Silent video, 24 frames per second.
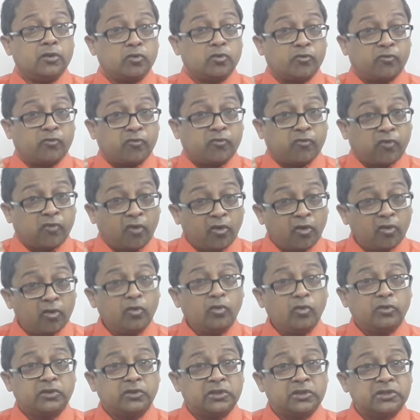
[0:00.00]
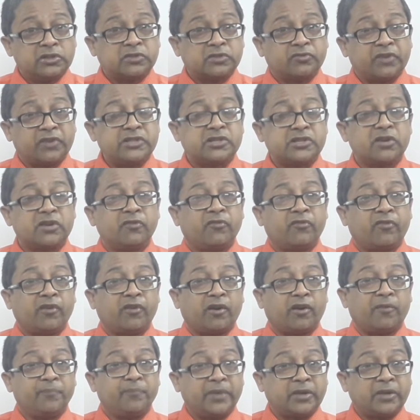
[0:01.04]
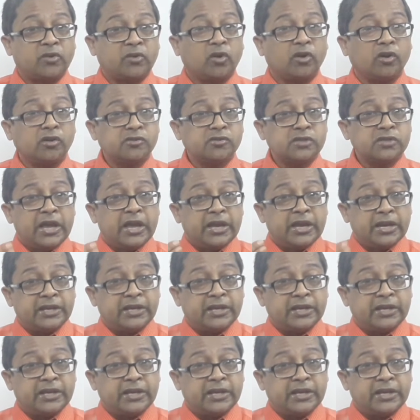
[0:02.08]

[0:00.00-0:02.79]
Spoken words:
to follow this phrasal verb because